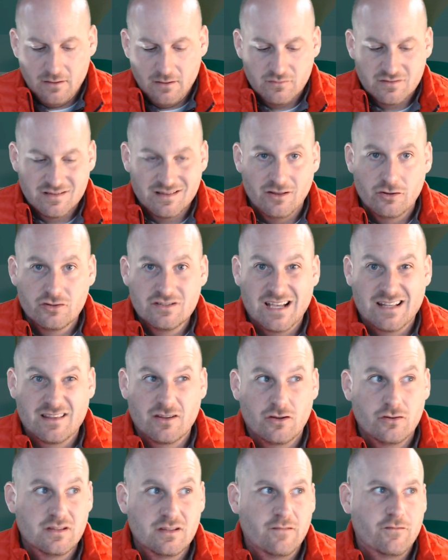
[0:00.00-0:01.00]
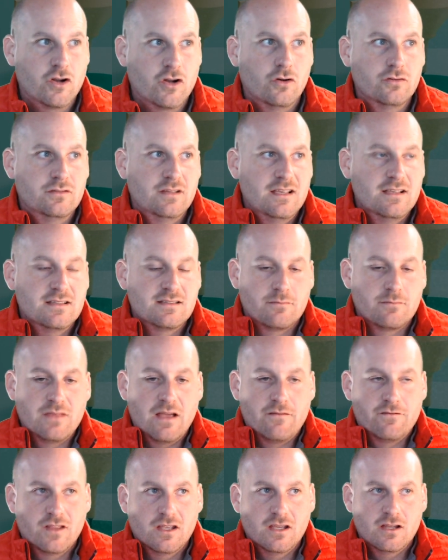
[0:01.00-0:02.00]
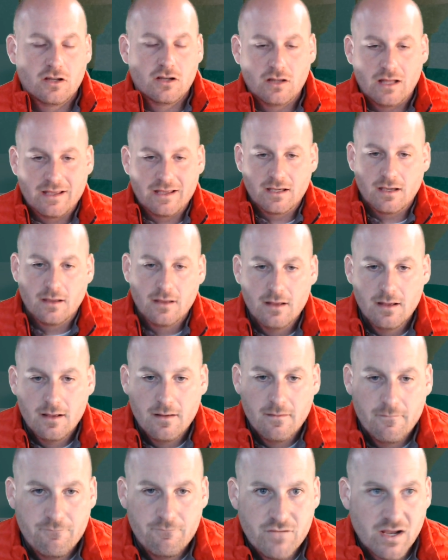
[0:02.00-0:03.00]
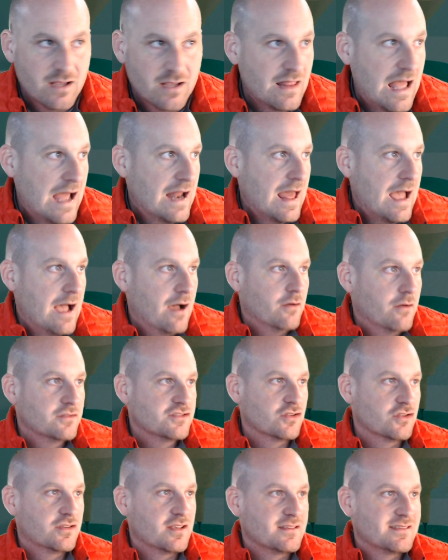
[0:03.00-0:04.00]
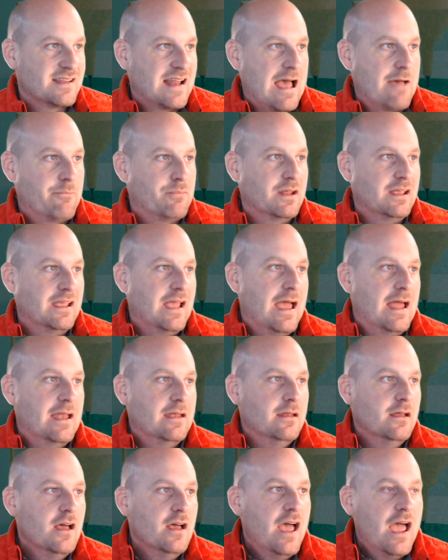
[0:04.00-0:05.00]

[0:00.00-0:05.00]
It was a little technical difficulties. I'm definitely going to figure that out so it doesn't happen again.